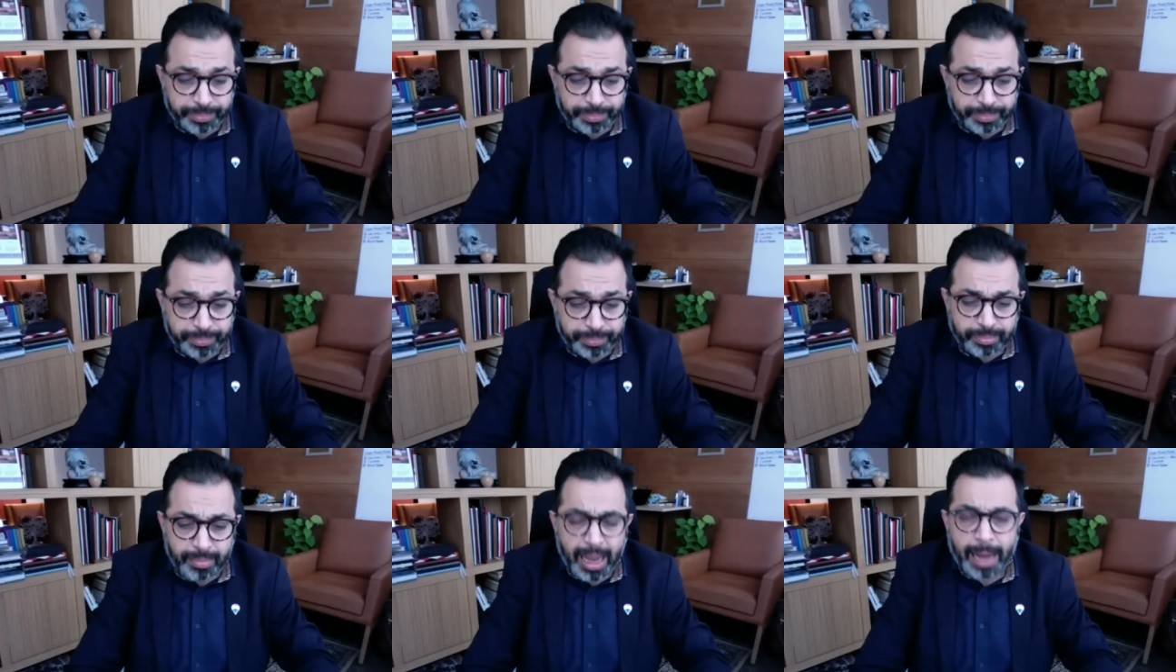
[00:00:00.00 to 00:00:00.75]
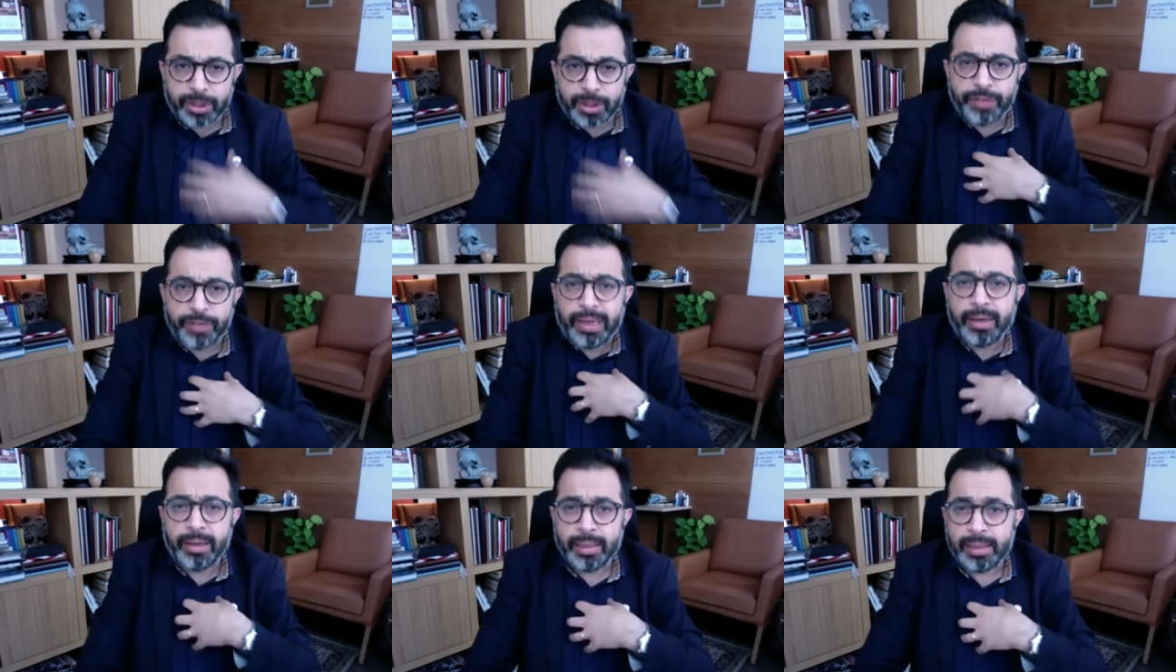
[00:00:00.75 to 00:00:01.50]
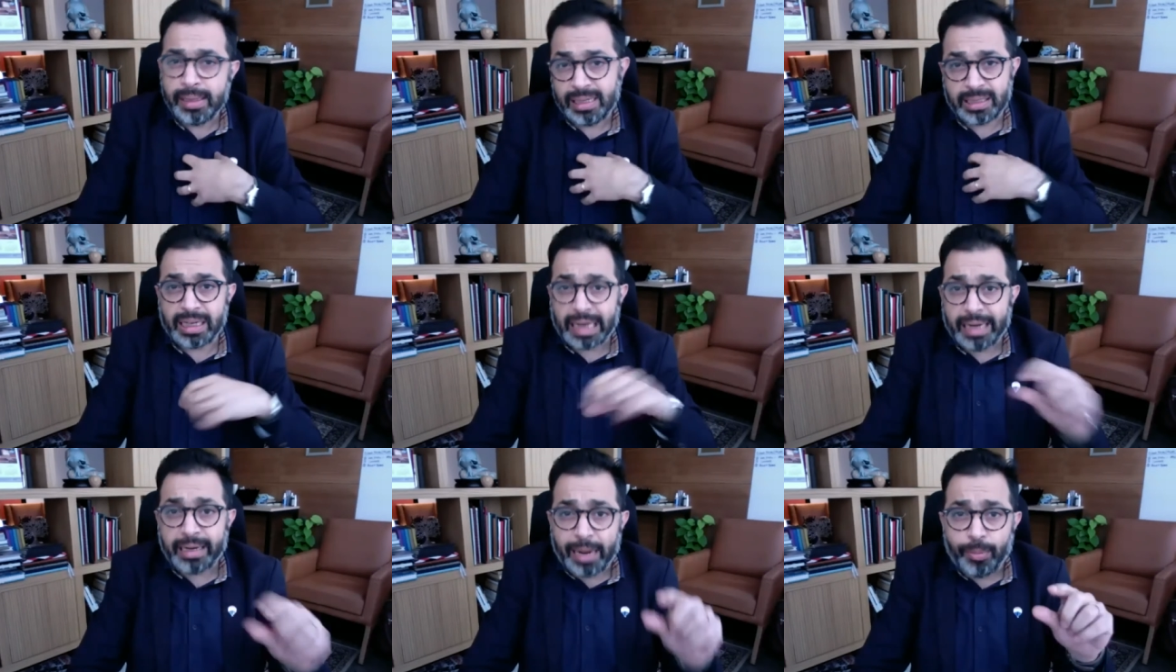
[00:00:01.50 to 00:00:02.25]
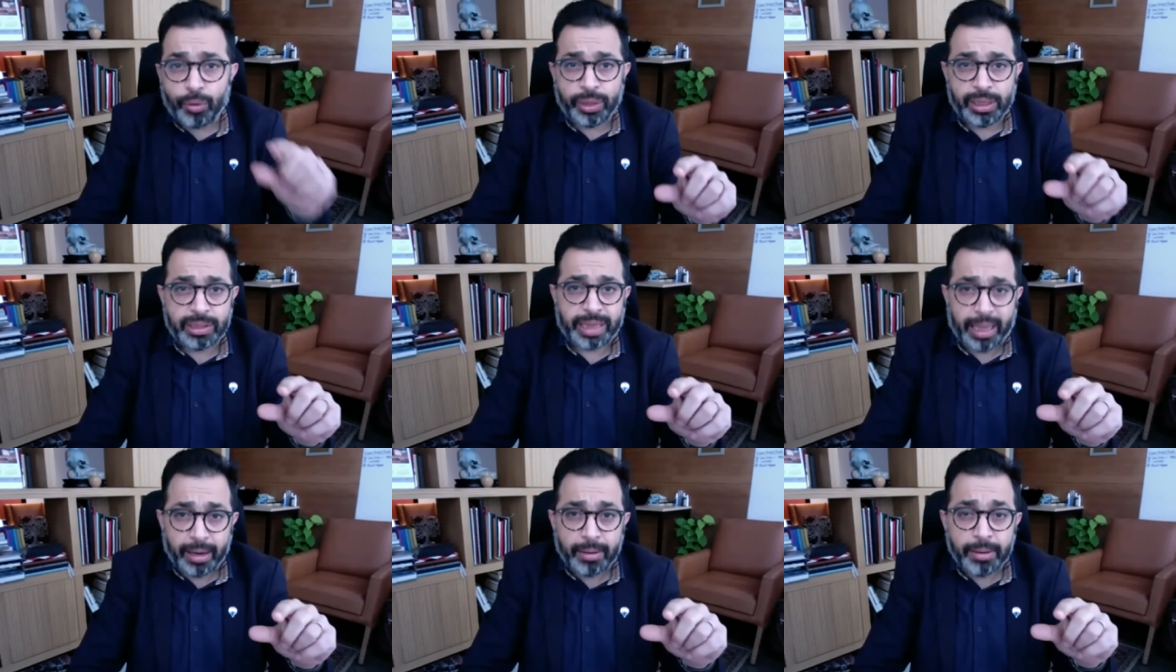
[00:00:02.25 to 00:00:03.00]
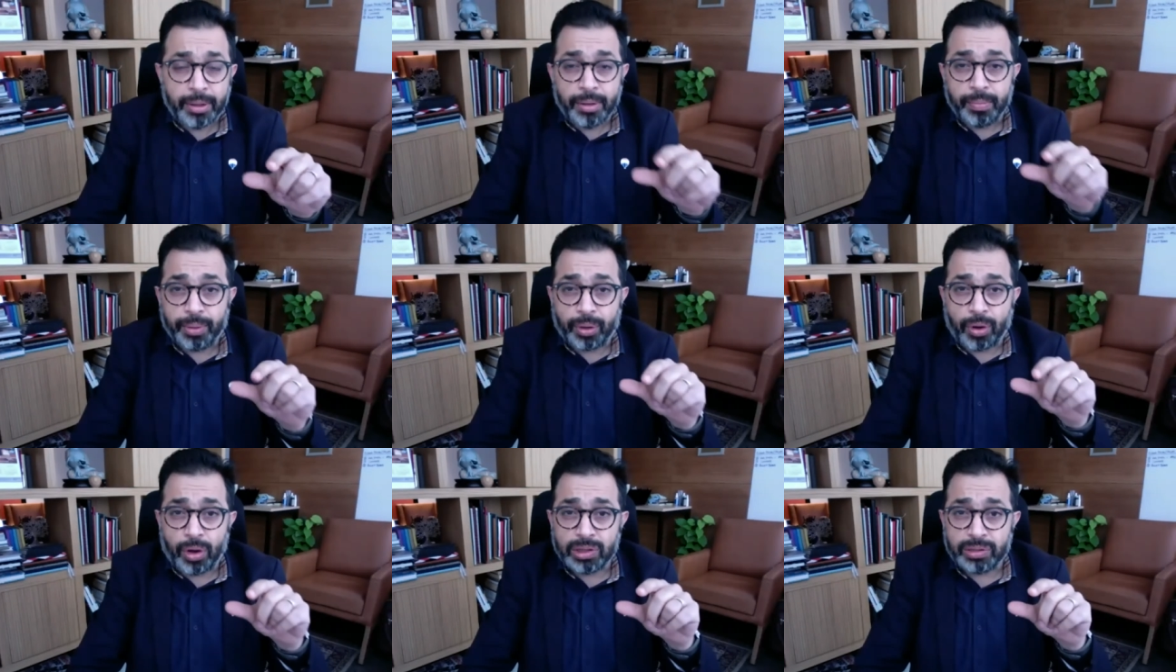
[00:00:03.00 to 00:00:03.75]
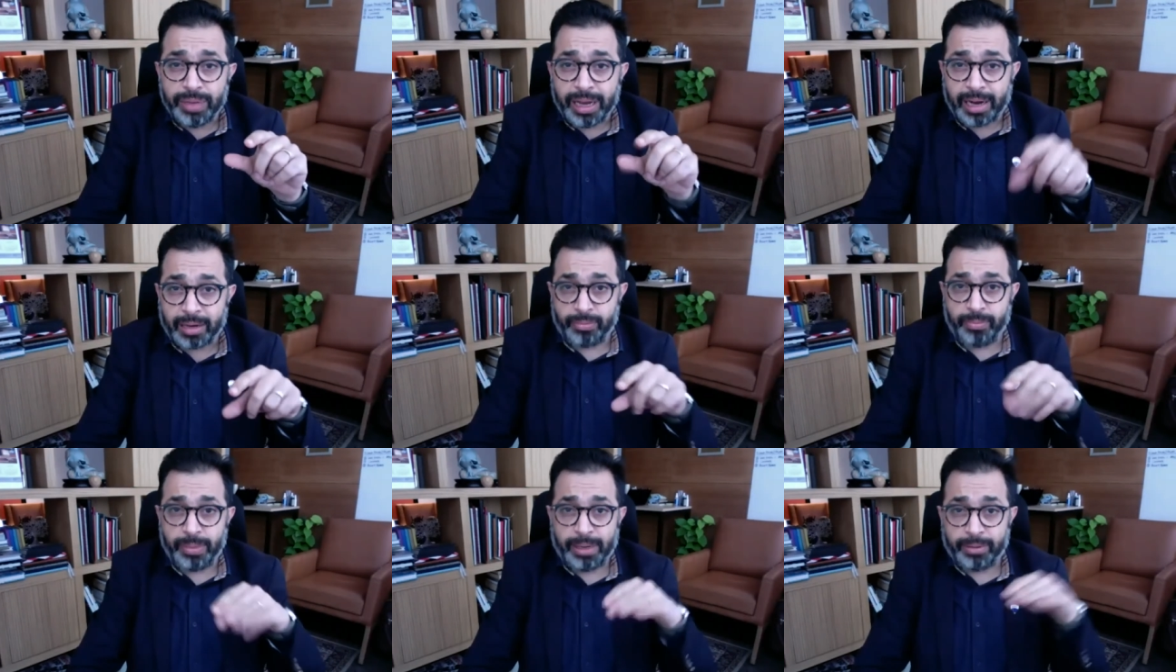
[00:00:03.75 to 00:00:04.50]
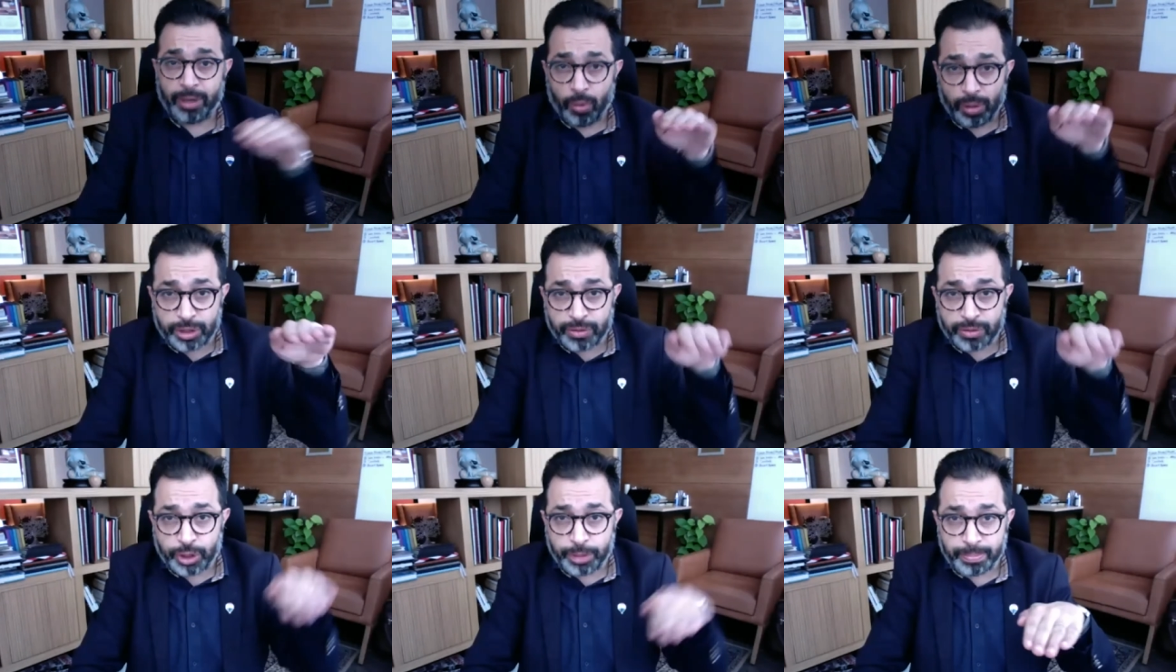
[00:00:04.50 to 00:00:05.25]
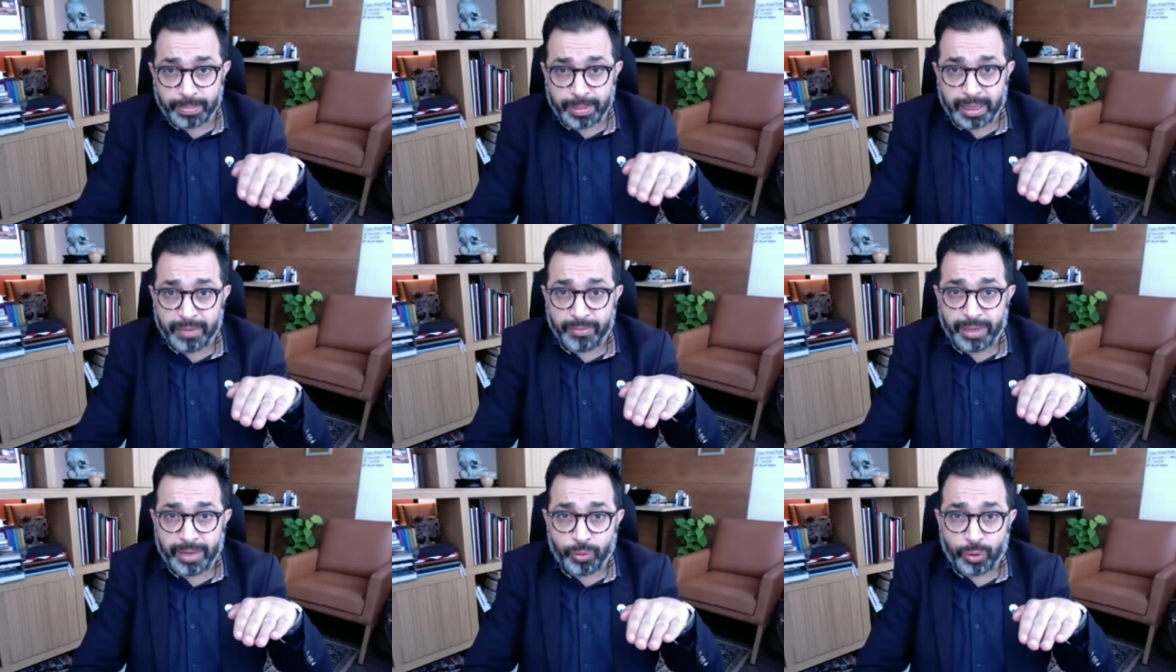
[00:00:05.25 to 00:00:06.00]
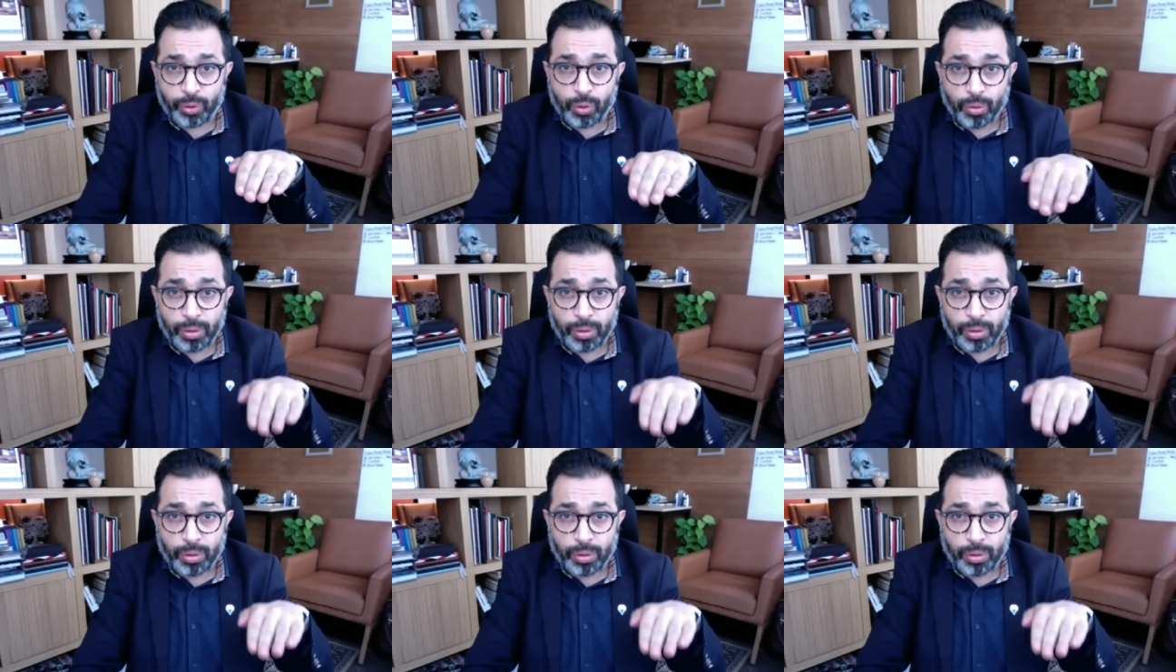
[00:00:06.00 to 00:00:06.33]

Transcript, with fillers: I personally feel it's a great time to think scale because we have we have the lowest of the chip, and we would go.